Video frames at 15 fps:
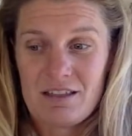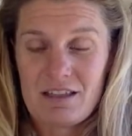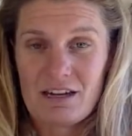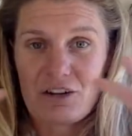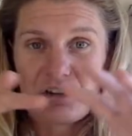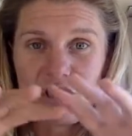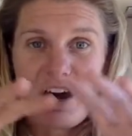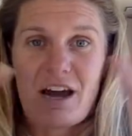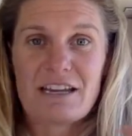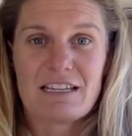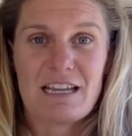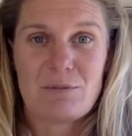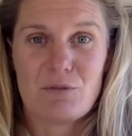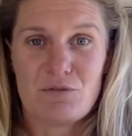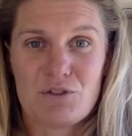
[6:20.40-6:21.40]
that entire
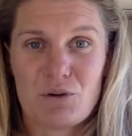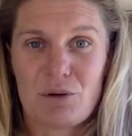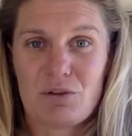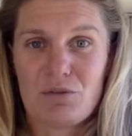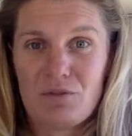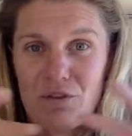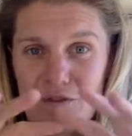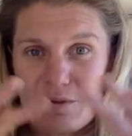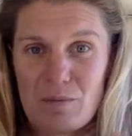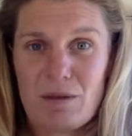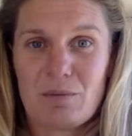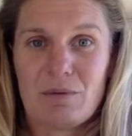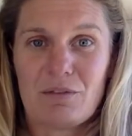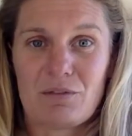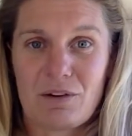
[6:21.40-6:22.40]
team of 250
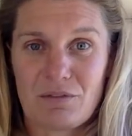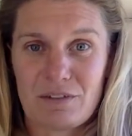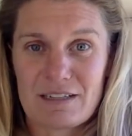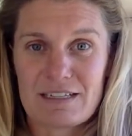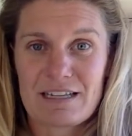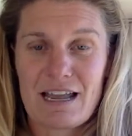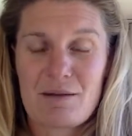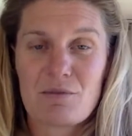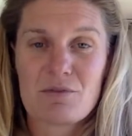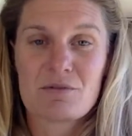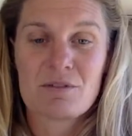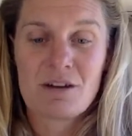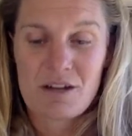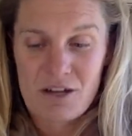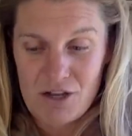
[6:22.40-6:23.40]
people is roughly
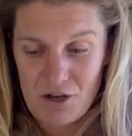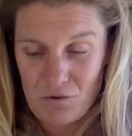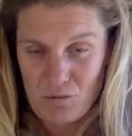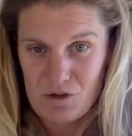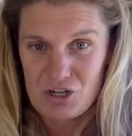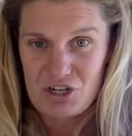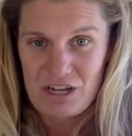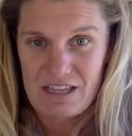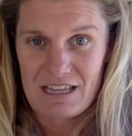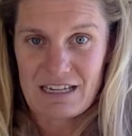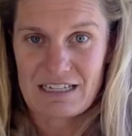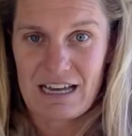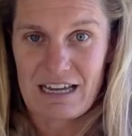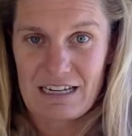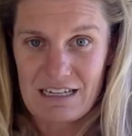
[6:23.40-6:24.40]
stable. We share
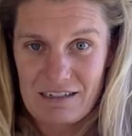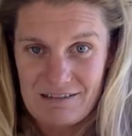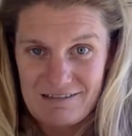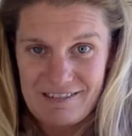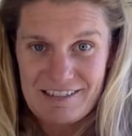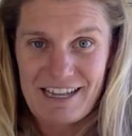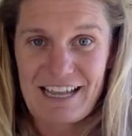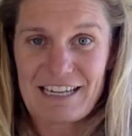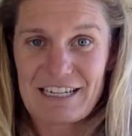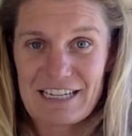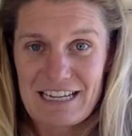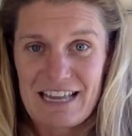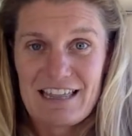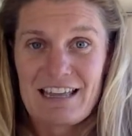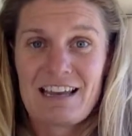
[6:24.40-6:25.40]
that data in
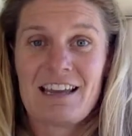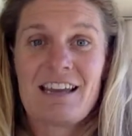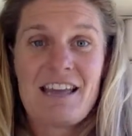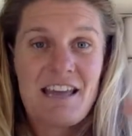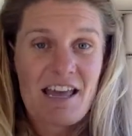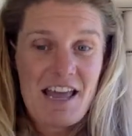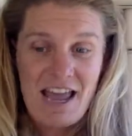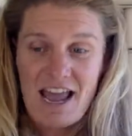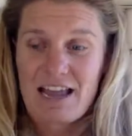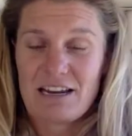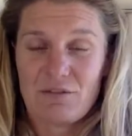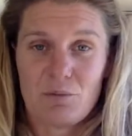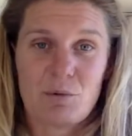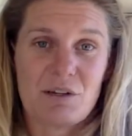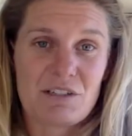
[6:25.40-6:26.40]
together and
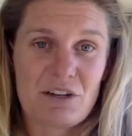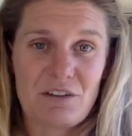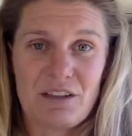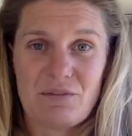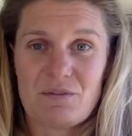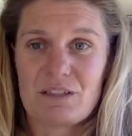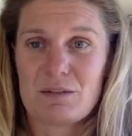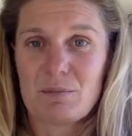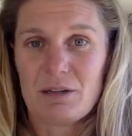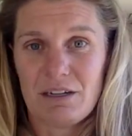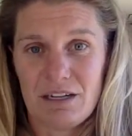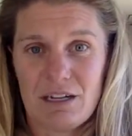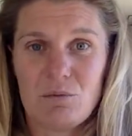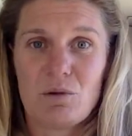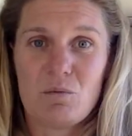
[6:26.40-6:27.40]
everybody's got that
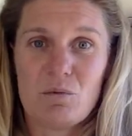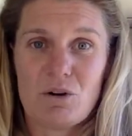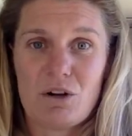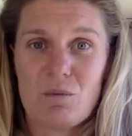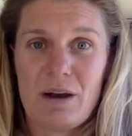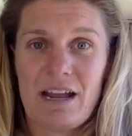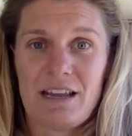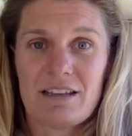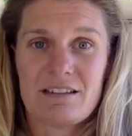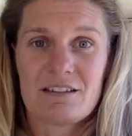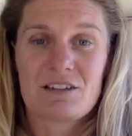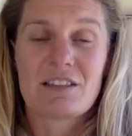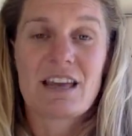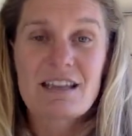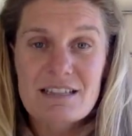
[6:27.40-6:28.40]
visibility and we walk away.
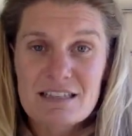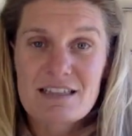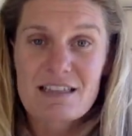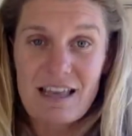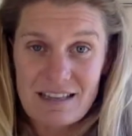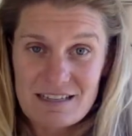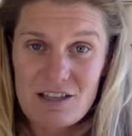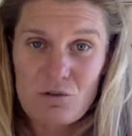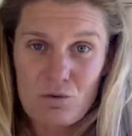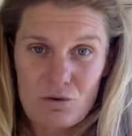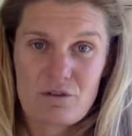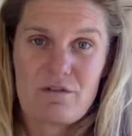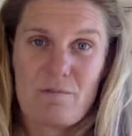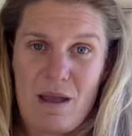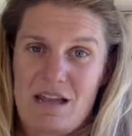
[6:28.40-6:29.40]
So that's the
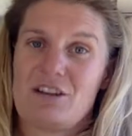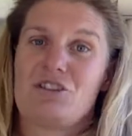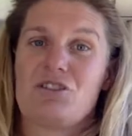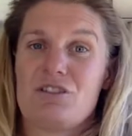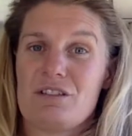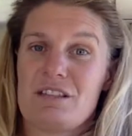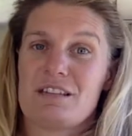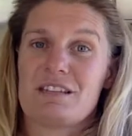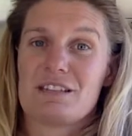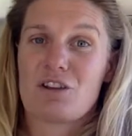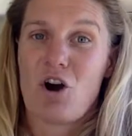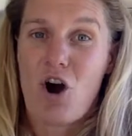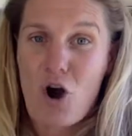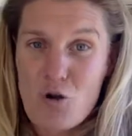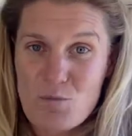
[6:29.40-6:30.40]
order of magnitude that is
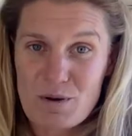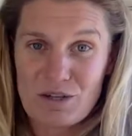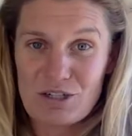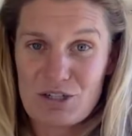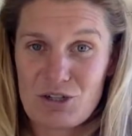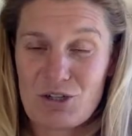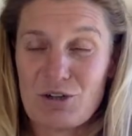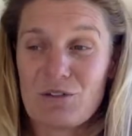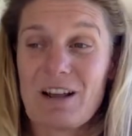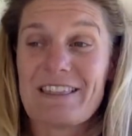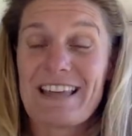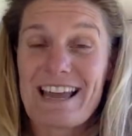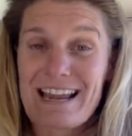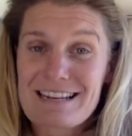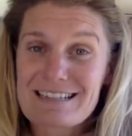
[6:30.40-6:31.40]
open to you,
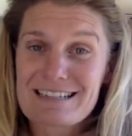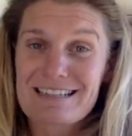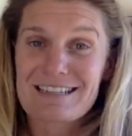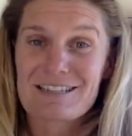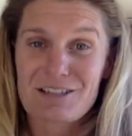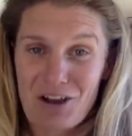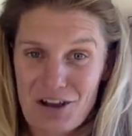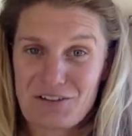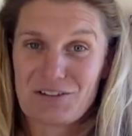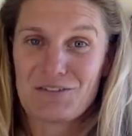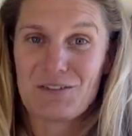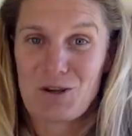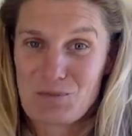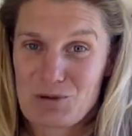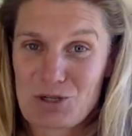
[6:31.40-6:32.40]
right? That is the size
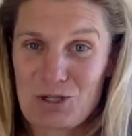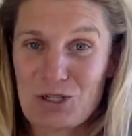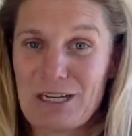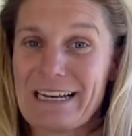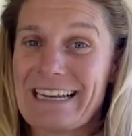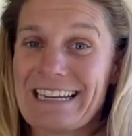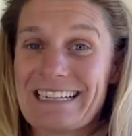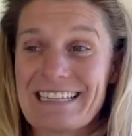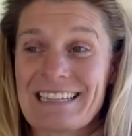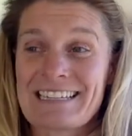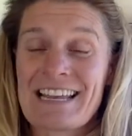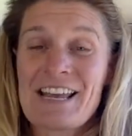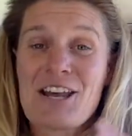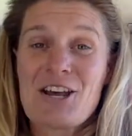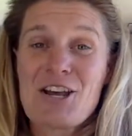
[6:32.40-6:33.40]
of the opportunity,
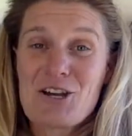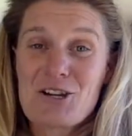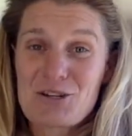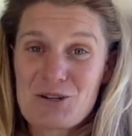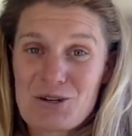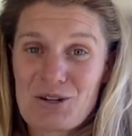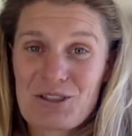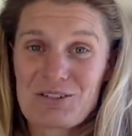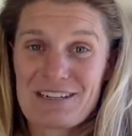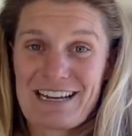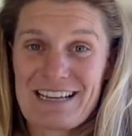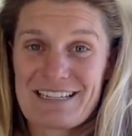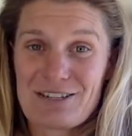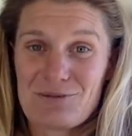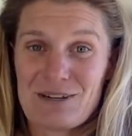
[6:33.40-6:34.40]
is 2 to 3
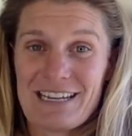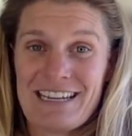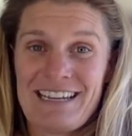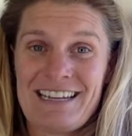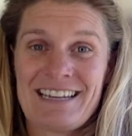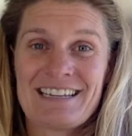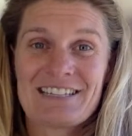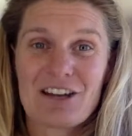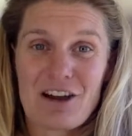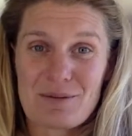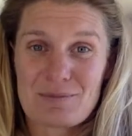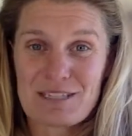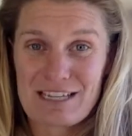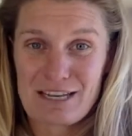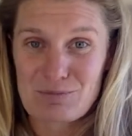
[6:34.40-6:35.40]
days a week
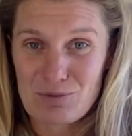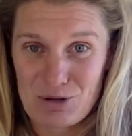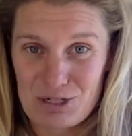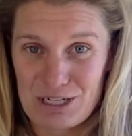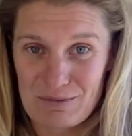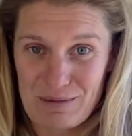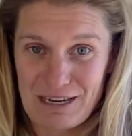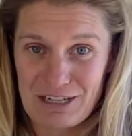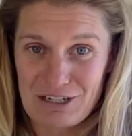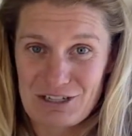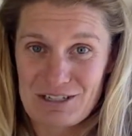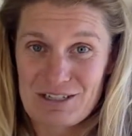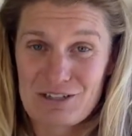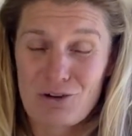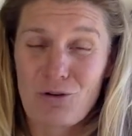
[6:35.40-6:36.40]
times 10 project
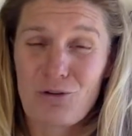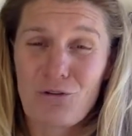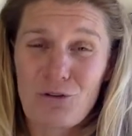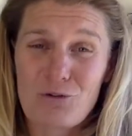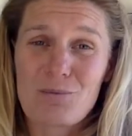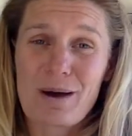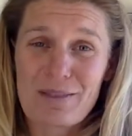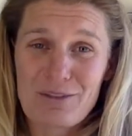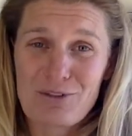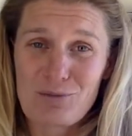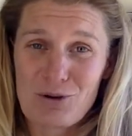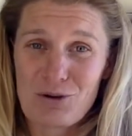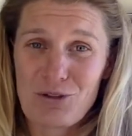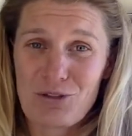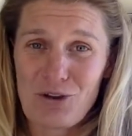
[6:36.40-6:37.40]
managers. So a full month's
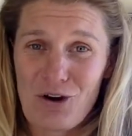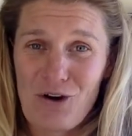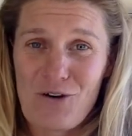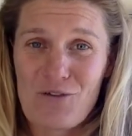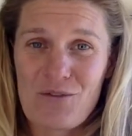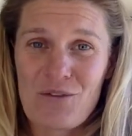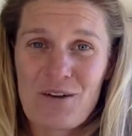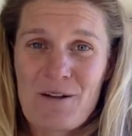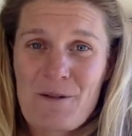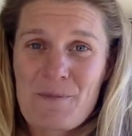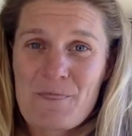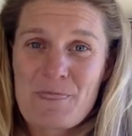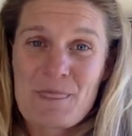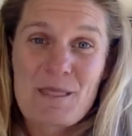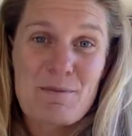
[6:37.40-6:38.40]
worth of
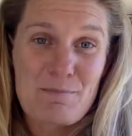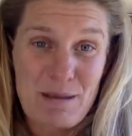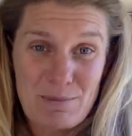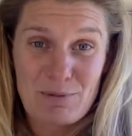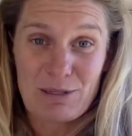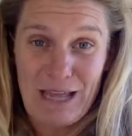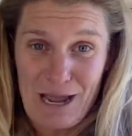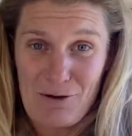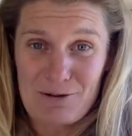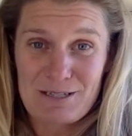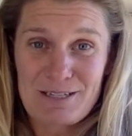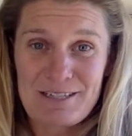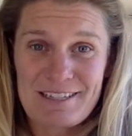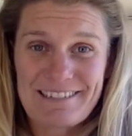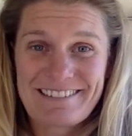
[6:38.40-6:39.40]
people
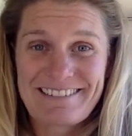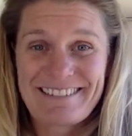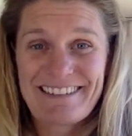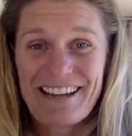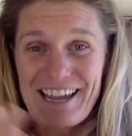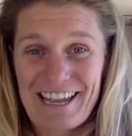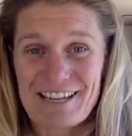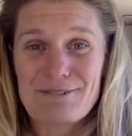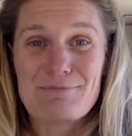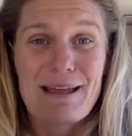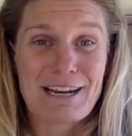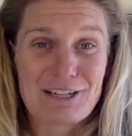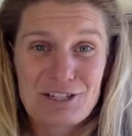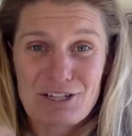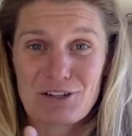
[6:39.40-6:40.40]
hours in
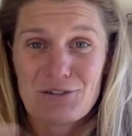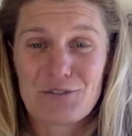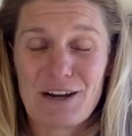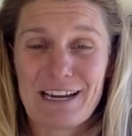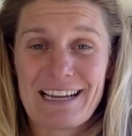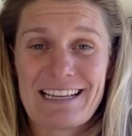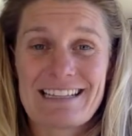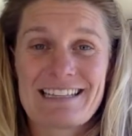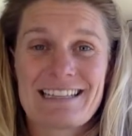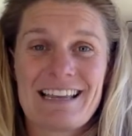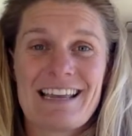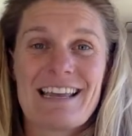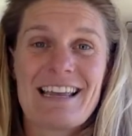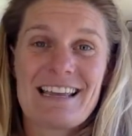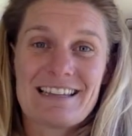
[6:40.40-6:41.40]
managing your finance
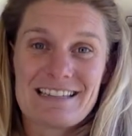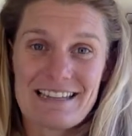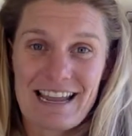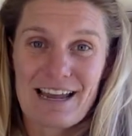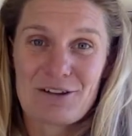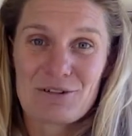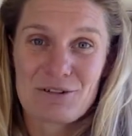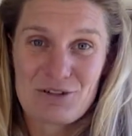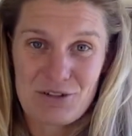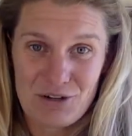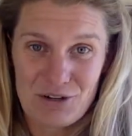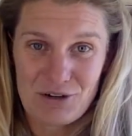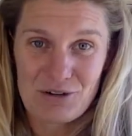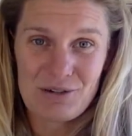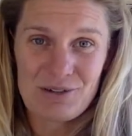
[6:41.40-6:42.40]
down
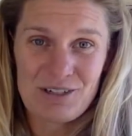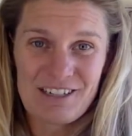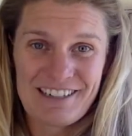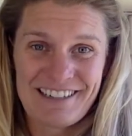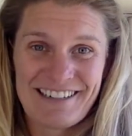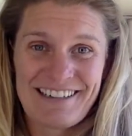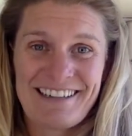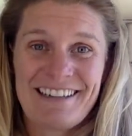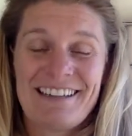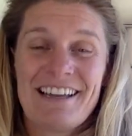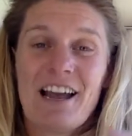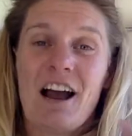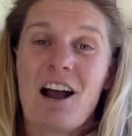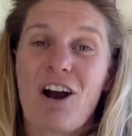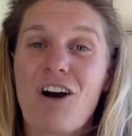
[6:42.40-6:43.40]
to
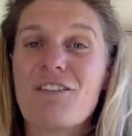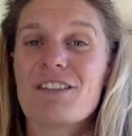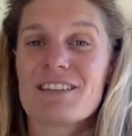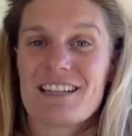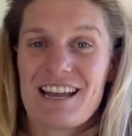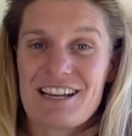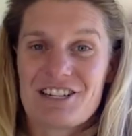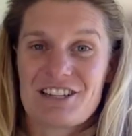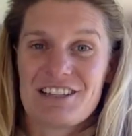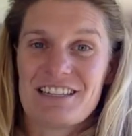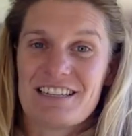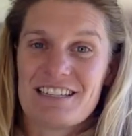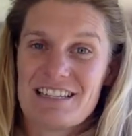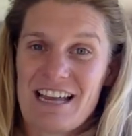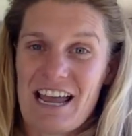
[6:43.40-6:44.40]
a conversation
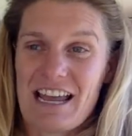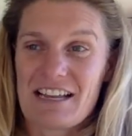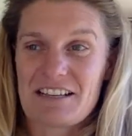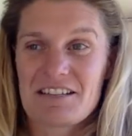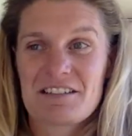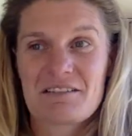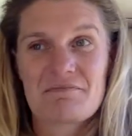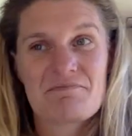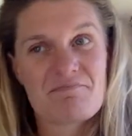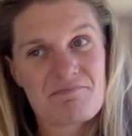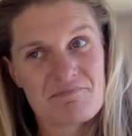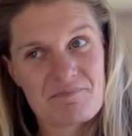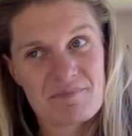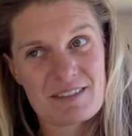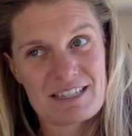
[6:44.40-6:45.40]
that takes
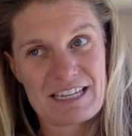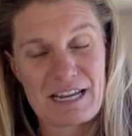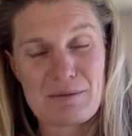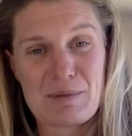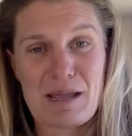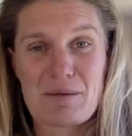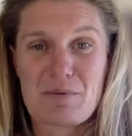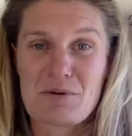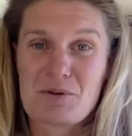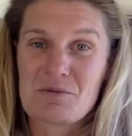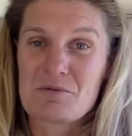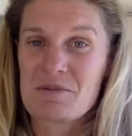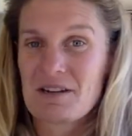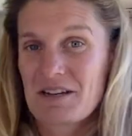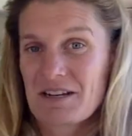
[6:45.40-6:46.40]
10
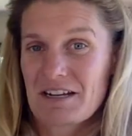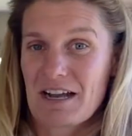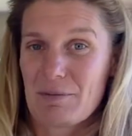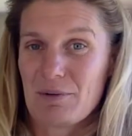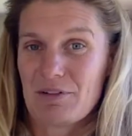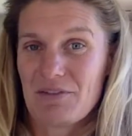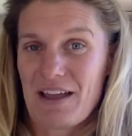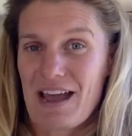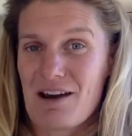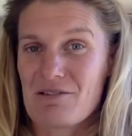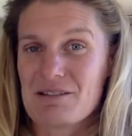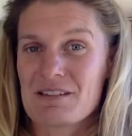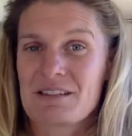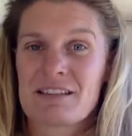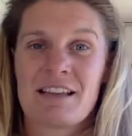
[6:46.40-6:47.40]
people, a couple of
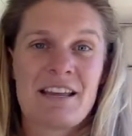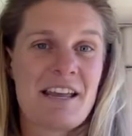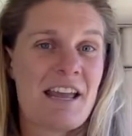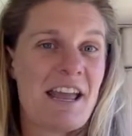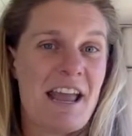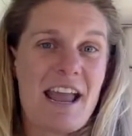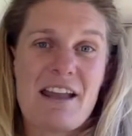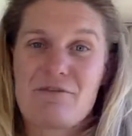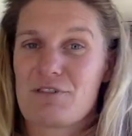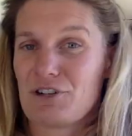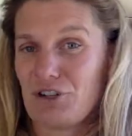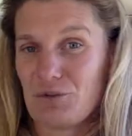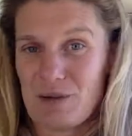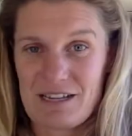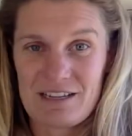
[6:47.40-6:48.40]
hours every
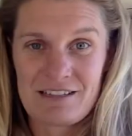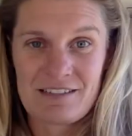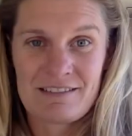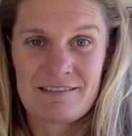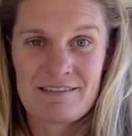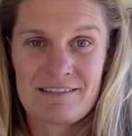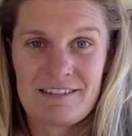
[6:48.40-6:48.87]
2 weeks.